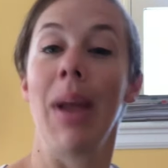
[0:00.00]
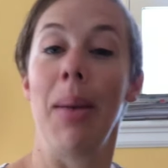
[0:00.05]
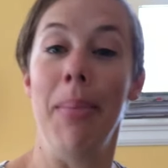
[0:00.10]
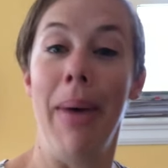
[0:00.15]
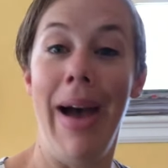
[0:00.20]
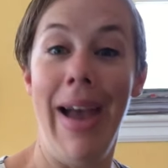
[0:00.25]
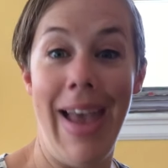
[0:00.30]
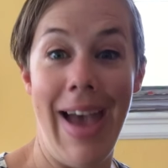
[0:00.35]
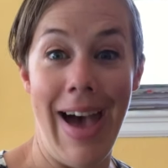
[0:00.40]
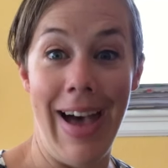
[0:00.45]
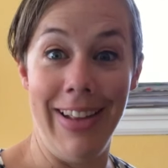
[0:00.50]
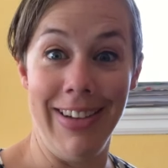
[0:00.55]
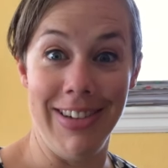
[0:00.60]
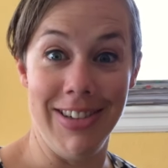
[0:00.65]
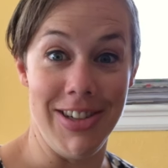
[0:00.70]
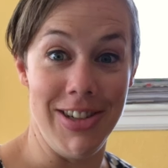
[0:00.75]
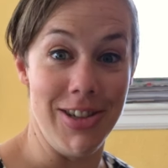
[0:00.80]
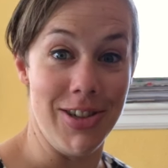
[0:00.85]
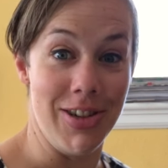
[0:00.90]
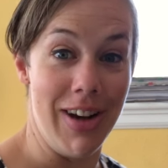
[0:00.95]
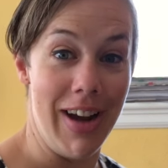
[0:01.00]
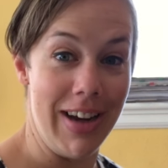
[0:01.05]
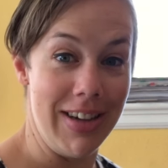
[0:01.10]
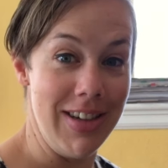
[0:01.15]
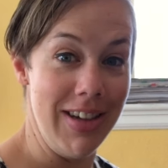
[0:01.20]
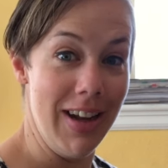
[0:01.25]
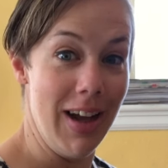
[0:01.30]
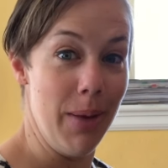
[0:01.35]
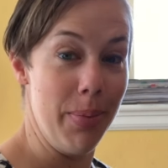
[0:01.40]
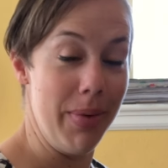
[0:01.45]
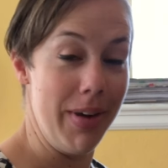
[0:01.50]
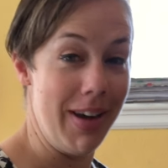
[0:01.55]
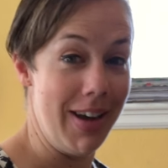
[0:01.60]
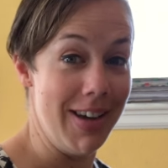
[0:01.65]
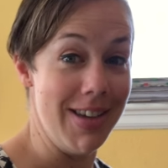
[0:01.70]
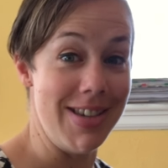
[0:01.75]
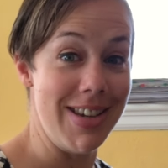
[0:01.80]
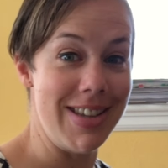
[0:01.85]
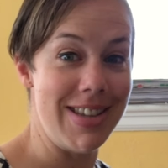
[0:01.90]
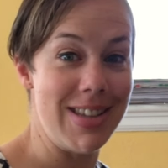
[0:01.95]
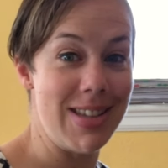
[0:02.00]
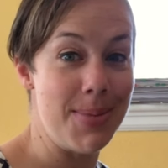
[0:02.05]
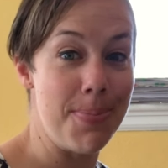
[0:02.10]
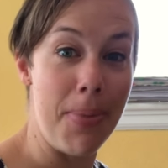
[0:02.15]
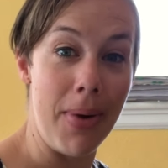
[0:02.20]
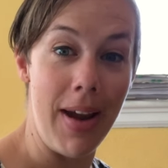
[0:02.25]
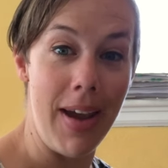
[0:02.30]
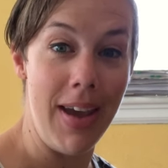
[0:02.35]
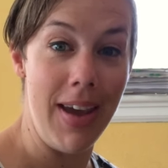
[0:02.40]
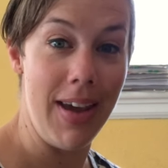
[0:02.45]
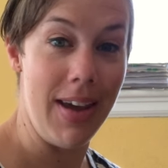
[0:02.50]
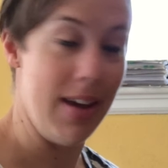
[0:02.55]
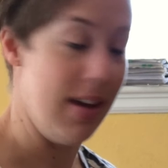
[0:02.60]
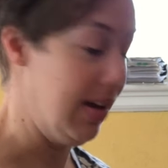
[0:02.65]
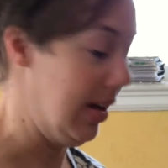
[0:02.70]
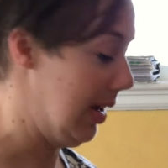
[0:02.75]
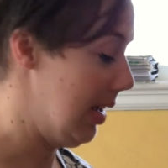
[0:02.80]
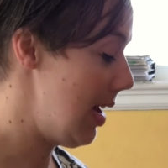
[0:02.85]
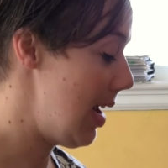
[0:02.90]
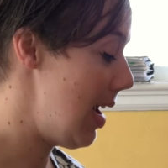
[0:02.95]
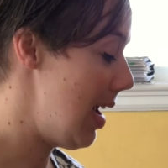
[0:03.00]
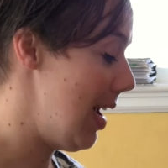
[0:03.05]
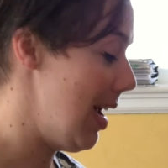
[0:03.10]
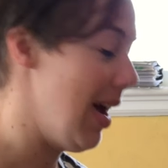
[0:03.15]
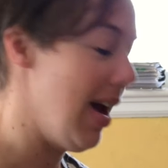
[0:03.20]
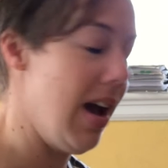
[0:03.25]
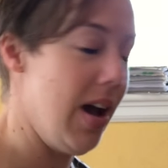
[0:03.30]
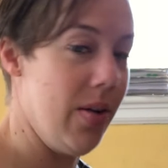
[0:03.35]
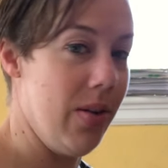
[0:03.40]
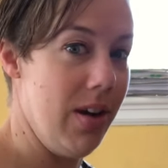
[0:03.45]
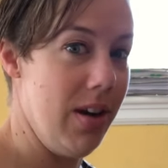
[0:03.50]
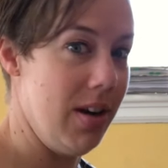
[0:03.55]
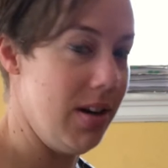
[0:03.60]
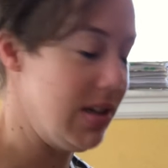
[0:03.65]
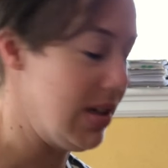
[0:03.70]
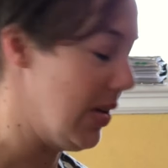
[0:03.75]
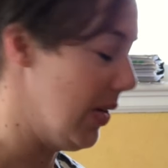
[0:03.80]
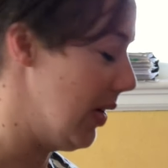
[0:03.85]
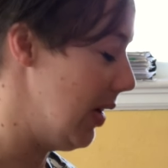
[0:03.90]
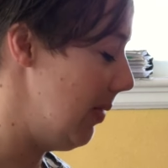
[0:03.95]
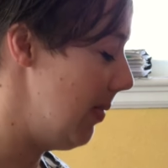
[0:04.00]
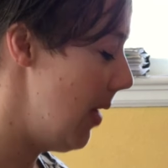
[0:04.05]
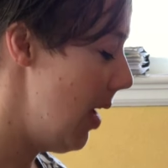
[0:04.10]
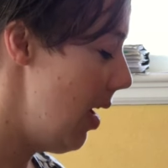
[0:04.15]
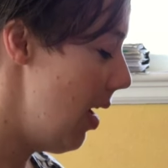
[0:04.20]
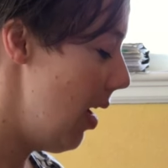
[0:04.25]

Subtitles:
My allergies are acting up because it's spring. Yay! How are yours going?